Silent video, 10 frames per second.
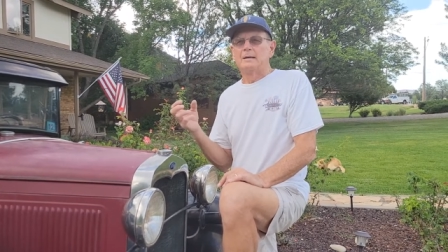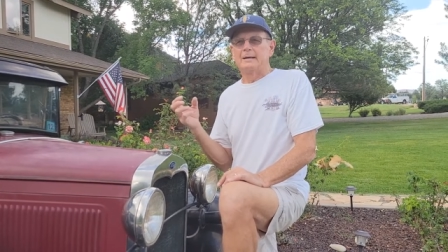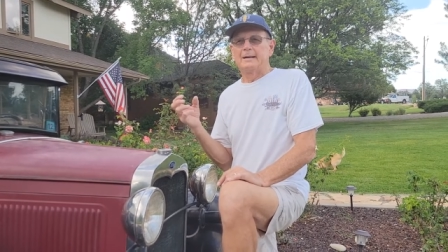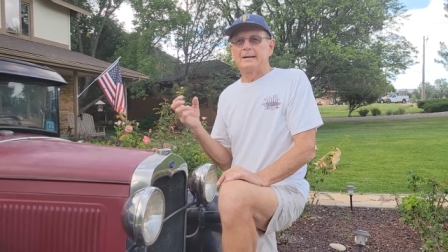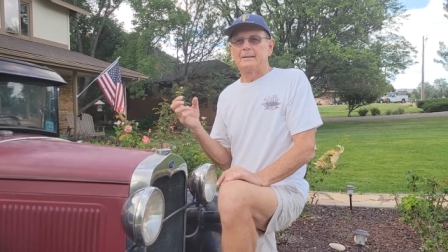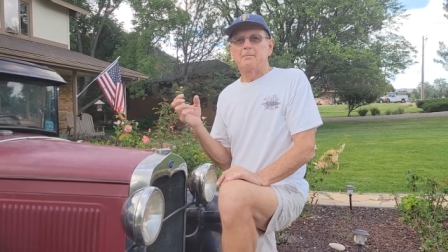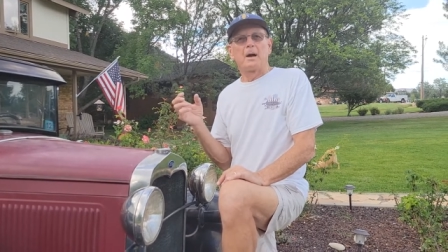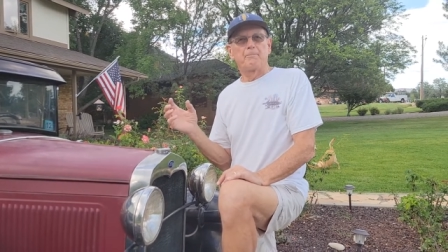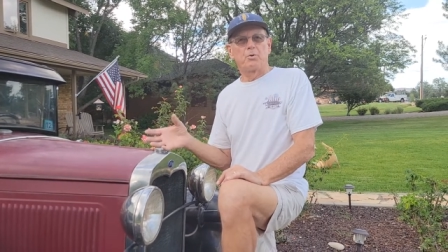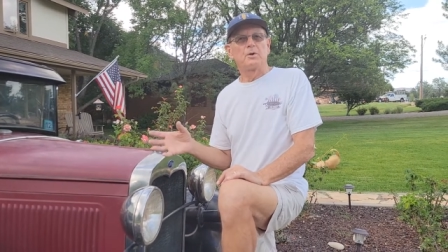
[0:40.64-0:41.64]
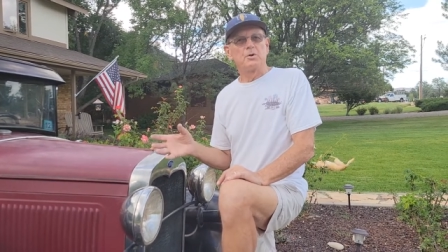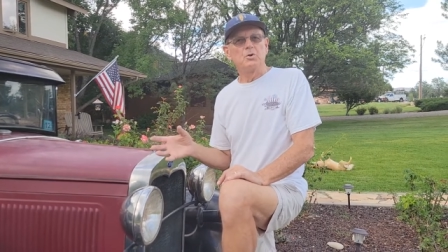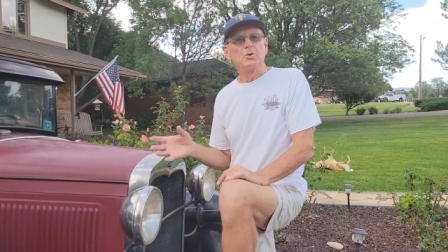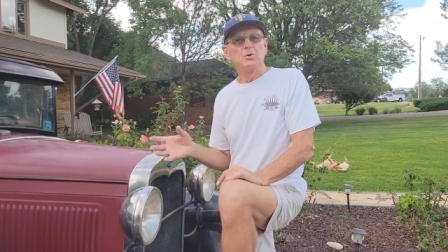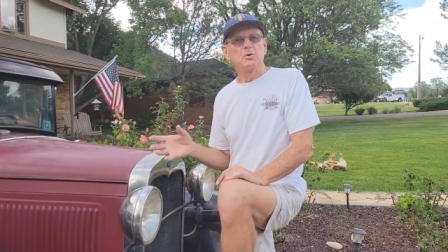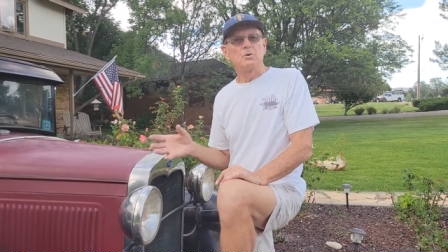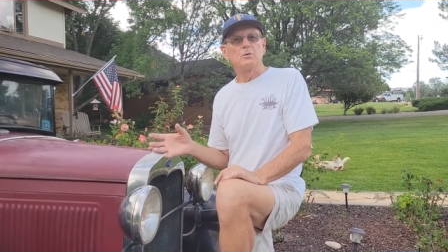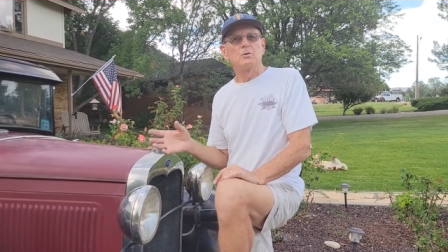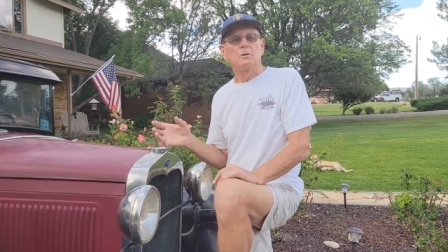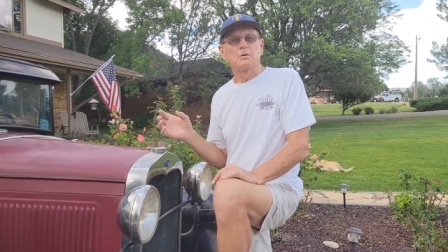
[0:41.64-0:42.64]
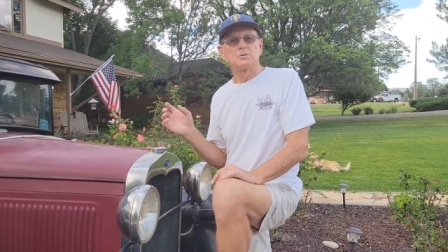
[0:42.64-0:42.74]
Um, I put a new